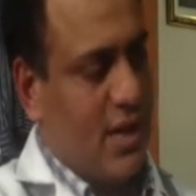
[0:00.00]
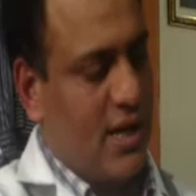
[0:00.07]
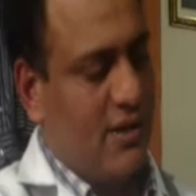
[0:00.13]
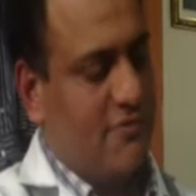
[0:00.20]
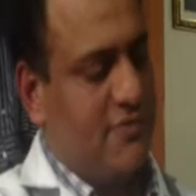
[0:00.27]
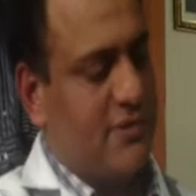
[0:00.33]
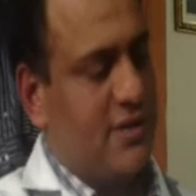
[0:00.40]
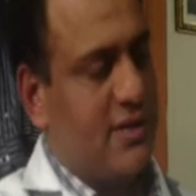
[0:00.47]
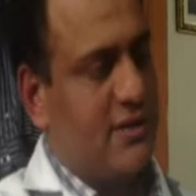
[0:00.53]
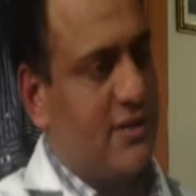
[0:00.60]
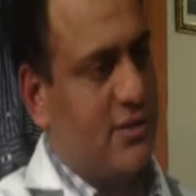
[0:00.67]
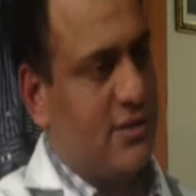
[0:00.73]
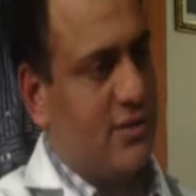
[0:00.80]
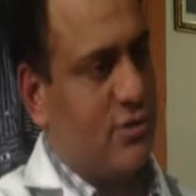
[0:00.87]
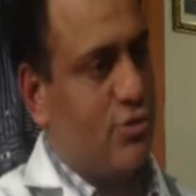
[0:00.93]
and if it
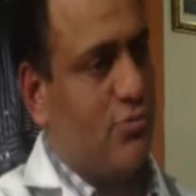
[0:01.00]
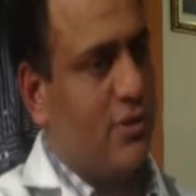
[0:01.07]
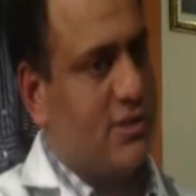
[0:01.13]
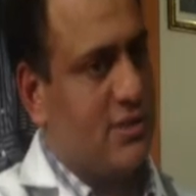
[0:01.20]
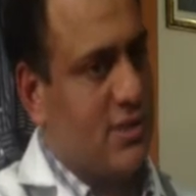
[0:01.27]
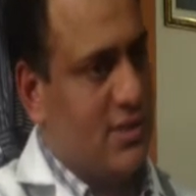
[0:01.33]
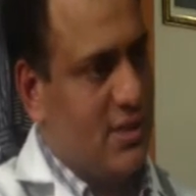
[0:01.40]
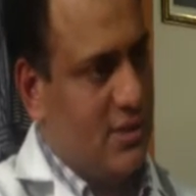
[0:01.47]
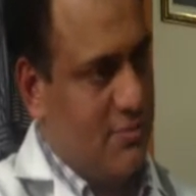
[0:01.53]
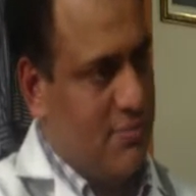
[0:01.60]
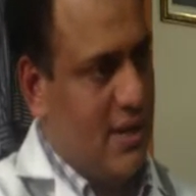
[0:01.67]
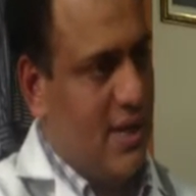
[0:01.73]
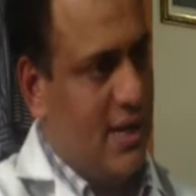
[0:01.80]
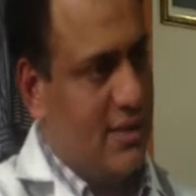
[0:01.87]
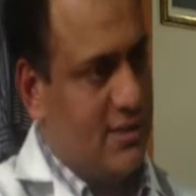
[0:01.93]
is too much in
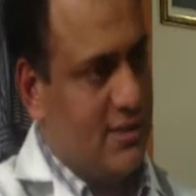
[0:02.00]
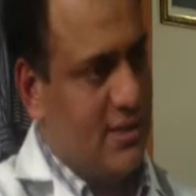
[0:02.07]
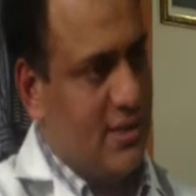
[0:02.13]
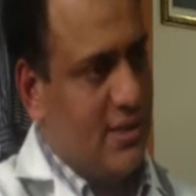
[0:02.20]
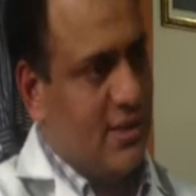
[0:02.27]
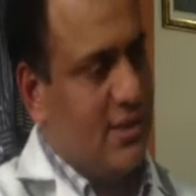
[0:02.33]
imbalance,